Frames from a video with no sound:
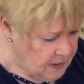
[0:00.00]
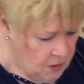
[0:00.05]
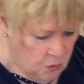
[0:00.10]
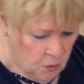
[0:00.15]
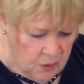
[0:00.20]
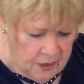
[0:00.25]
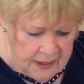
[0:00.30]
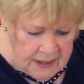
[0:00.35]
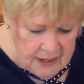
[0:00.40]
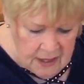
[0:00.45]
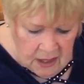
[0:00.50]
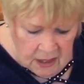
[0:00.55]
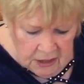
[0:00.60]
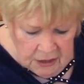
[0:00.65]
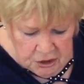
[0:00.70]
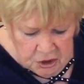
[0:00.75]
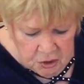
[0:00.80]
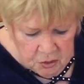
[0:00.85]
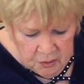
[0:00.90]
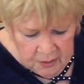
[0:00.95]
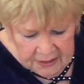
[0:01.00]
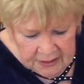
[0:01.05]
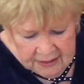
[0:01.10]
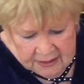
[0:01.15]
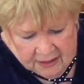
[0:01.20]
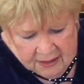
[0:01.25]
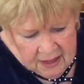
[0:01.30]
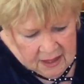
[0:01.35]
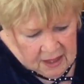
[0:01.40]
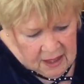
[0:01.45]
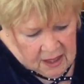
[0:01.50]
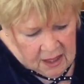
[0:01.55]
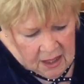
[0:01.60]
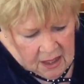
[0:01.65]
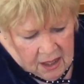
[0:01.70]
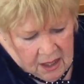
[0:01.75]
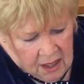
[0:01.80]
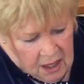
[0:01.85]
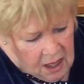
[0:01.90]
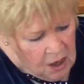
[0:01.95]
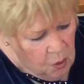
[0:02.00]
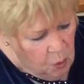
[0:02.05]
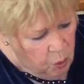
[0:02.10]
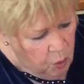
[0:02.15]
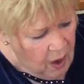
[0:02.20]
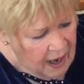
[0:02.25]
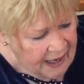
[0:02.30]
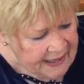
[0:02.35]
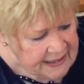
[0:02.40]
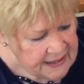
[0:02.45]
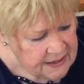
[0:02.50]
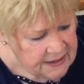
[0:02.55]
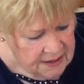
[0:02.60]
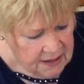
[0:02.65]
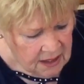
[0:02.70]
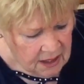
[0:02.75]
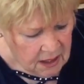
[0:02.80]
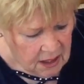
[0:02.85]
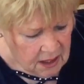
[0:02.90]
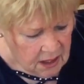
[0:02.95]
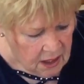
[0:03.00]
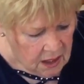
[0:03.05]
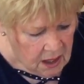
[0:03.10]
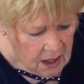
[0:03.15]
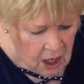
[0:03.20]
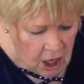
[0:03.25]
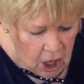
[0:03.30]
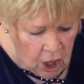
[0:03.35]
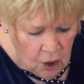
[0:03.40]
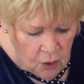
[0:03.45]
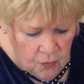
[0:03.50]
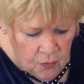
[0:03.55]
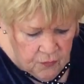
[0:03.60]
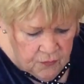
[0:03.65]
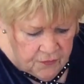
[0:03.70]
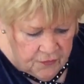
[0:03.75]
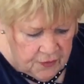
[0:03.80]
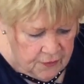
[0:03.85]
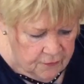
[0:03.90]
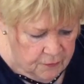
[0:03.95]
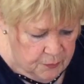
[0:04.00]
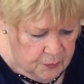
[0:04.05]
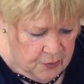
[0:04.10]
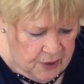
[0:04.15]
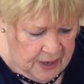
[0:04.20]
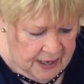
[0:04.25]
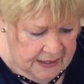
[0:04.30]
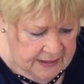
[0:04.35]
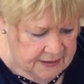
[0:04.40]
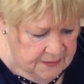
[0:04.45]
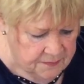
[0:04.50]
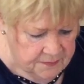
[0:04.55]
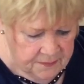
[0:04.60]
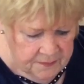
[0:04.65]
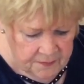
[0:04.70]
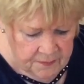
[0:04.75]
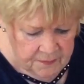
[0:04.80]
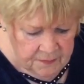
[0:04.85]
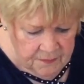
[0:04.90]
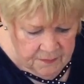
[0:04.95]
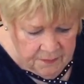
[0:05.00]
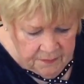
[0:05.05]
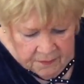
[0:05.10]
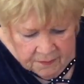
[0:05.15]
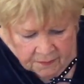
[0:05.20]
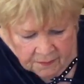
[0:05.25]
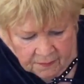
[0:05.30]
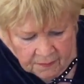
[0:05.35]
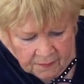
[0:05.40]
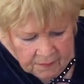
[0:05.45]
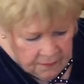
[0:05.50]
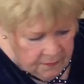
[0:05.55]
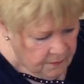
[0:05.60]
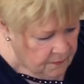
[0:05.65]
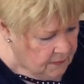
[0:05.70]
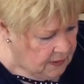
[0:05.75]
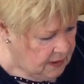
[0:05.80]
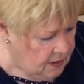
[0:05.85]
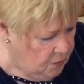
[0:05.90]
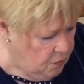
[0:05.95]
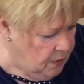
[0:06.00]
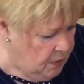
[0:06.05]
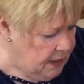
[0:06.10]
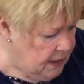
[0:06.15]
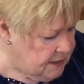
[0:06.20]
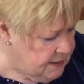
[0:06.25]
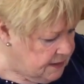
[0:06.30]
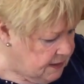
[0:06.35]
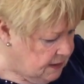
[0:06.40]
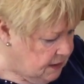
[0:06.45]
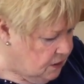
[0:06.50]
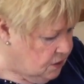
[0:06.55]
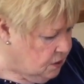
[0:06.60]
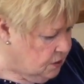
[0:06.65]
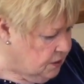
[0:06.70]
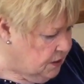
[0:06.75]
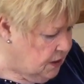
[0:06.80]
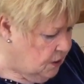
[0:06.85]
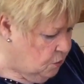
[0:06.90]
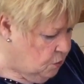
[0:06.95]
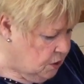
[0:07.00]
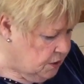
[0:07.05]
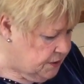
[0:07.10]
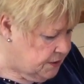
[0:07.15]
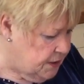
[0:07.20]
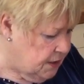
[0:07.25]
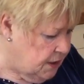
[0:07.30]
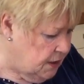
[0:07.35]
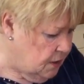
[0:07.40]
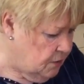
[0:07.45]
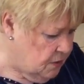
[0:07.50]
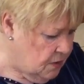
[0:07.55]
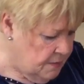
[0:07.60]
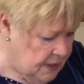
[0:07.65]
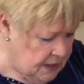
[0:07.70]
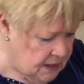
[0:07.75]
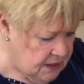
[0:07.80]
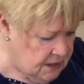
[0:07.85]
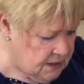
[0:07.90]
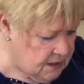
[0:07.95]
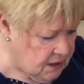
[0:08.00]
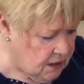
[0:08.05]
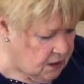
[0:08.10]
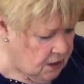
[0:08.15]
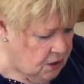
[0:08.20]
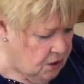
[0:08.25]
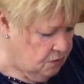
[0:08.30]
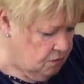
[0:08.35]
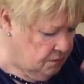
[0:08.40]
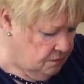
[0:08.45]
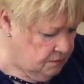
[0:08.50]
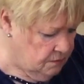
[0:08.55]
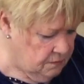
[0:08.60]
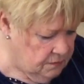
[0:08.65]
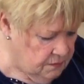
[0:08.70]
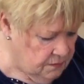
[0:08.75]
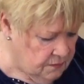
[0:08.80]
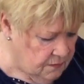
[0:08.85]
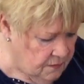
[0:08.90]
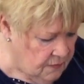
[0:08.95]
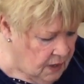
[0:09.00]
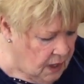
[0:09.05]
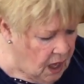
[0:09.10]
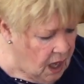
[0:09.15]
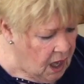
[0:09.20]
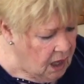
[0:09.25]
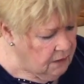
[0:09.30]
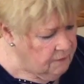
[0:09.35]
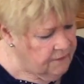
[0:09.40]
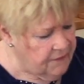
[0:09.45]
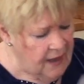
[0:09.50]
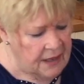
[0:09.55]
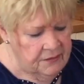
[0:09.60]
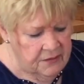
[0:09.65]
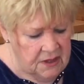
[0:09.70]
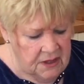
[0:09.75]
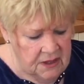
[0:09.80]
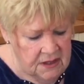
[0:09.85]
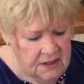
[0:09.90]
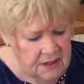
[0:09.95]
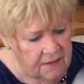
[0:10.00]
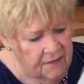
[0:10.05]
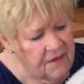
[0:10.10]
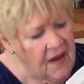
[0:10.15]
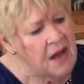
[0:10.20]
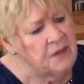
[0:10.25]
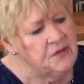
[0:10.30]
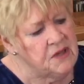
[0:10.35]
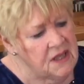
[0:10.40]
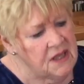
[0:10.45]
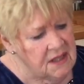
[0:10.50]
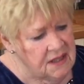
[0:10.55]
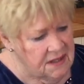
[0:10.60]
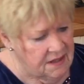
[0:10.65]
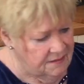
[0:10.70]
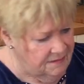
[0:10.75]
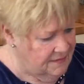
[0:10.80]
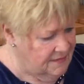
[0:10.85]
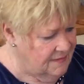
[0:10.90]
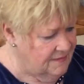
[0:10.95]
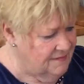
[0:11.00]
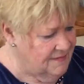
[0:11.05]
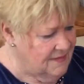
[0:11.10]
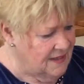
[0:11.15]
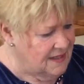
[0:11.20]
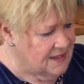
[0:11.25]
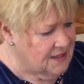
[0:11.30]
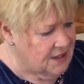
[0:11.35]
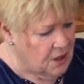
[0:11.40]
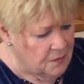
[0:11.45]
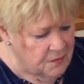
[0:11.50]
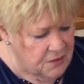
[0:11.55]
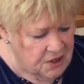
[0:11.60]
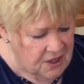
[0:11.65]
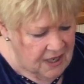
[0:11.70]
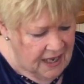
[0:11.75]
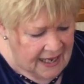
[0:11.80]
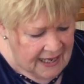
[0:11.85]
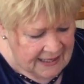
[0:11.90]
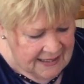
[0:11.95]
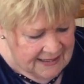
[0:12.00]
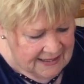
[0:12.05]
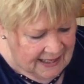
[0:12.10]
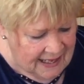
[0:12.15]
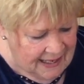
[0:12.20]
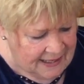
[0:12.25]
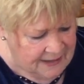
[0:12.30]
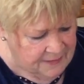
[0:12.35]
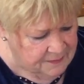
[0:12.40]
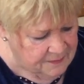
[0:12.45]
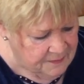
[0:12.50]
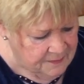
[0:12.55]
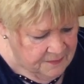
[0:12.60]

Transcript: We are doing a white loaf of bread. Now, where's it gone? It was here a minute ago. Oh, found it. It's come to hand again.